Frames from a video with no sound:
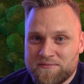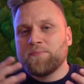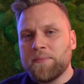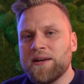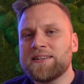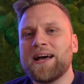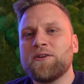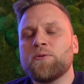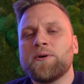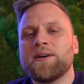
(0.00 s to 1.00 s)
but
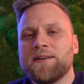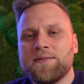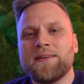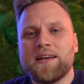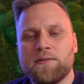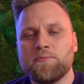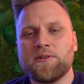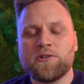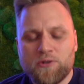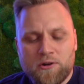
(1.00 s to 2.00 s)
naturally,
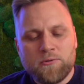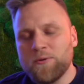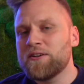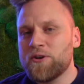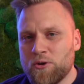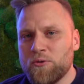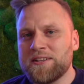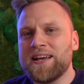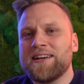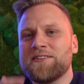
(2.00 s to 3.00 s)
every software not
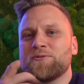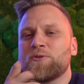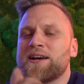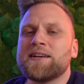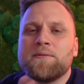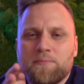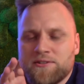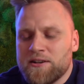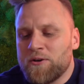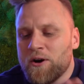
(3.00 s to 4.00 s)
only has strengths,
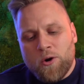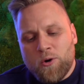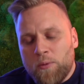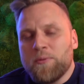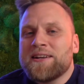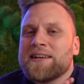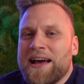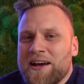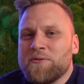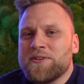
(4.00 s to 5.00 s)
but there are always
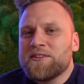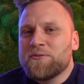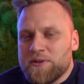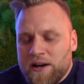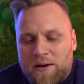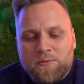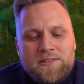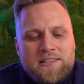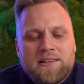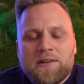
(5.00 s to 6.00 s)
areas where I would
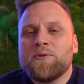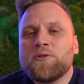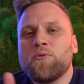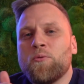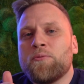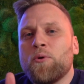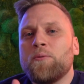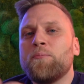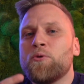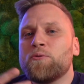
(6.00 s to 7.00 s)
say there is room for
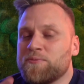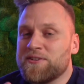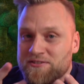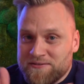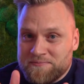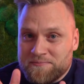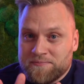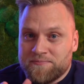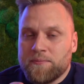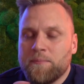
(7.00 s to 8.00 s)
improvement.
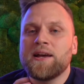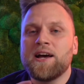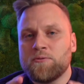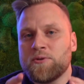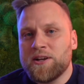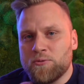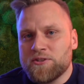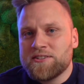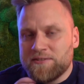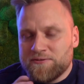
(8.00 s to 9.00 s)
But I really
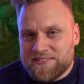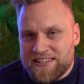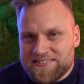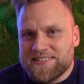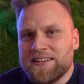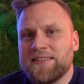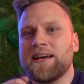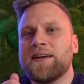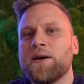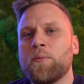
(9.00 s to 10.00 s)
want to emphasize here
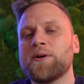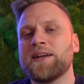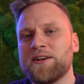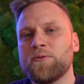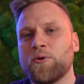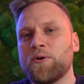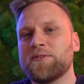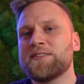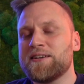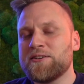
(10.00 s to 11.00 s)
that with Lexware
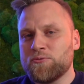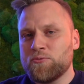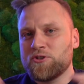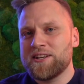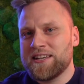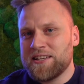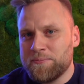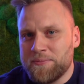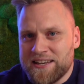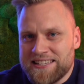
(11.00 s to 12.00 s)
Office, it's really
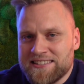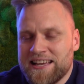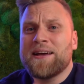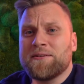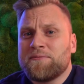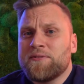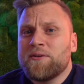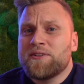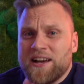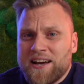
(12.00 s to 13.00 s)
complaining at a
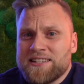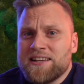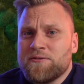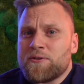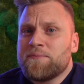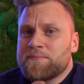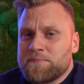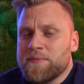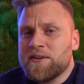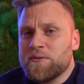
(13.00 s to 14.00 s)
very high level.
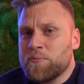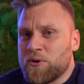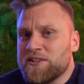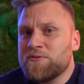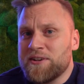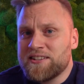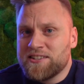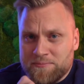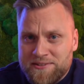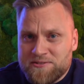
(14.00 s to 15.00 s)
But what is
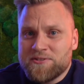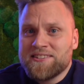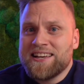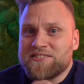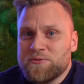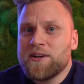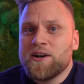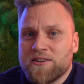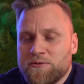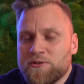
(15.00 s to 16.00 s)
regularly missed with Lexware
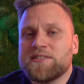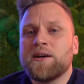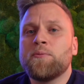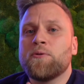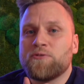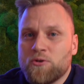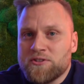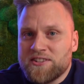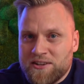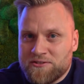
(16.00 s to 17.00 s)
are, for example,
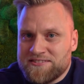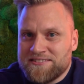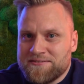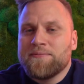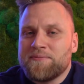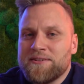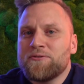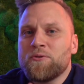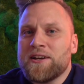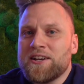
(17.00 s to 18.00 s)
foreign currencies. If
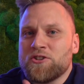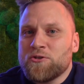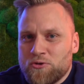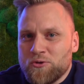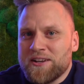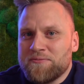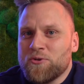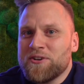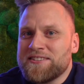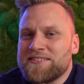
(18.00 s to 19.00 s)
you issue your
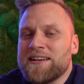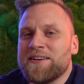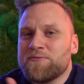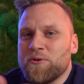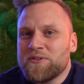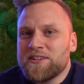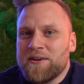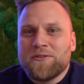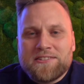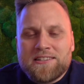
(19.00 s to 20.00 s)
invoices in a foreign
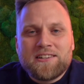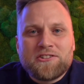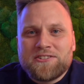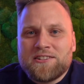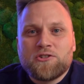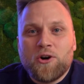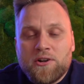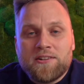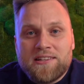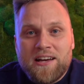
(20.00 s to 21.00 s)
currency, such as in
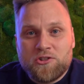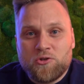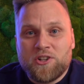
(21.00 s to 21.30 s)
dollars, you